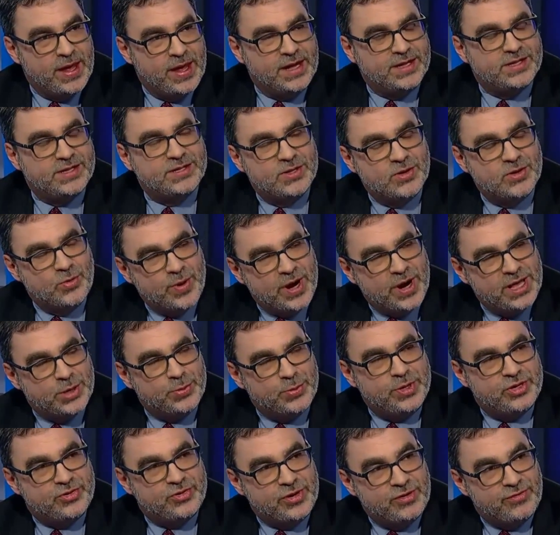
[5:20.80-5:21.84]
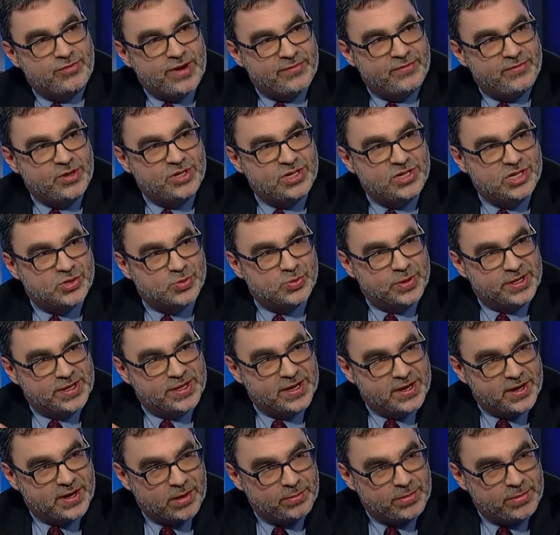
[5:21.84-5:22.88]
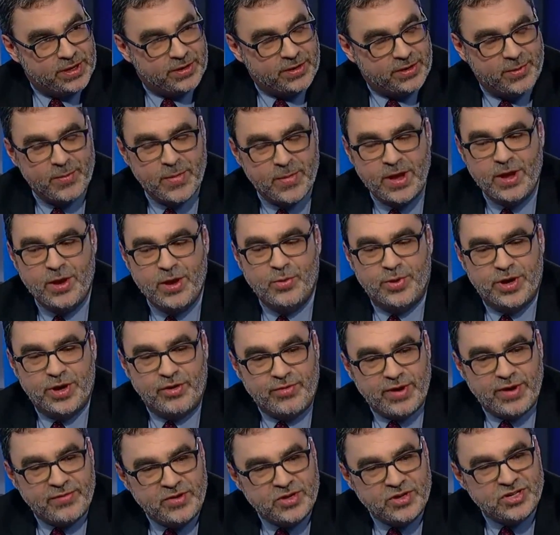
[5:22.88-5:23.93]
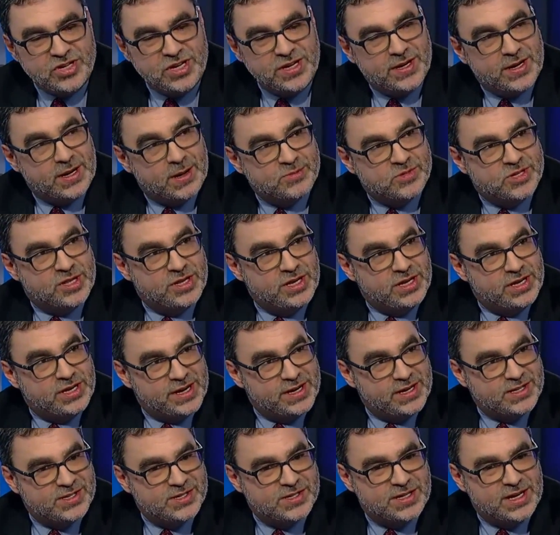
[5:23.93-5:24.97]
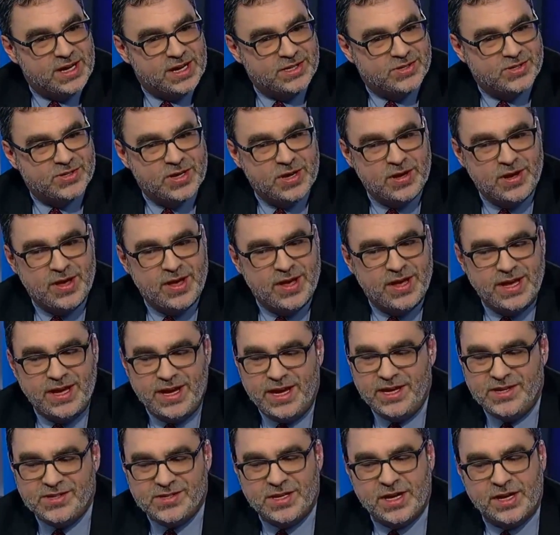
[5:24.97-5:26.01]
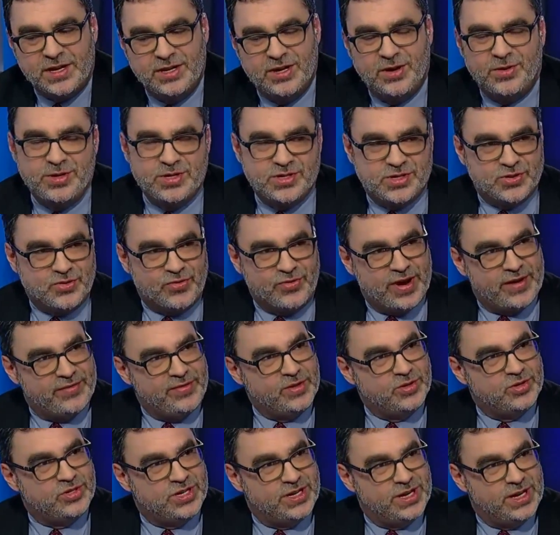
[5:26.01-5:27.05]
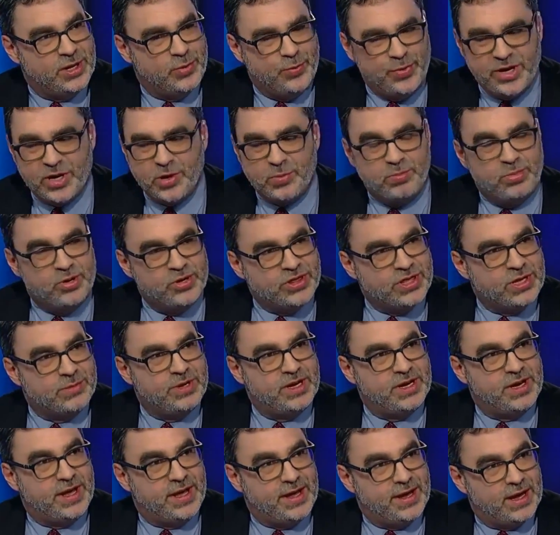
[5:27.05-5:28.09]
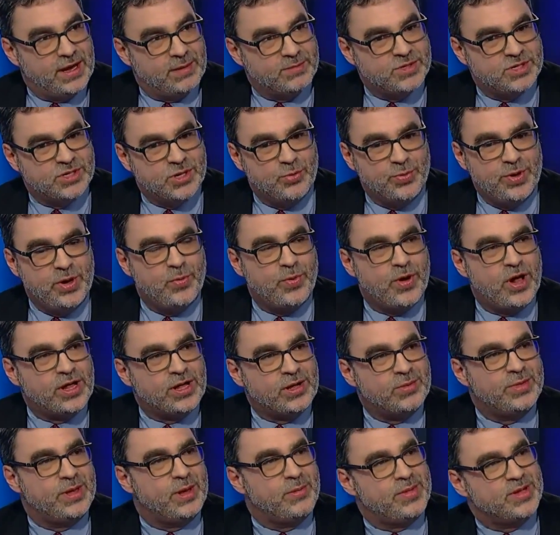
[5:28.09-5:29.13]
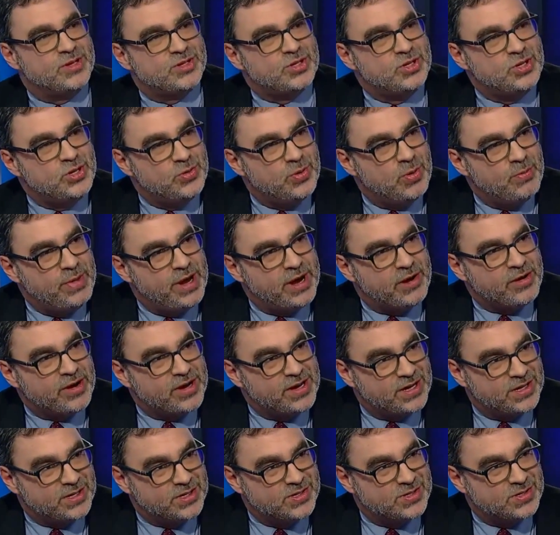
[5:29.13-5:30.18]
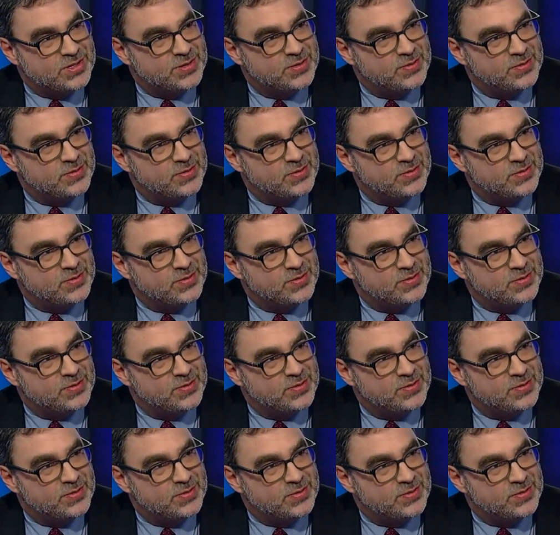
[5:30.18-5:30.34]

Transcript: It's the way that we treat refugees when they come here. When a refugee comes to the United States, he's not known as a refugee. We don't put them in camps. We welcome them as new Americans.